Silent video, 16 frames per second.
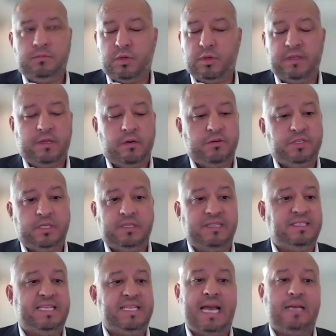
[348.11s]
when there's a
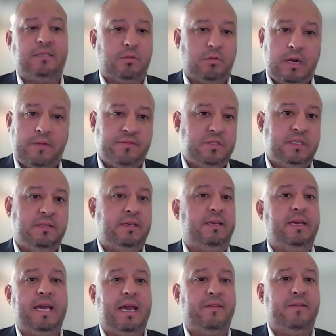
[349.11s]
disaster, obviously
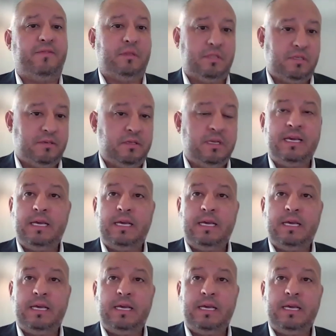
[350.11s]
they have it's a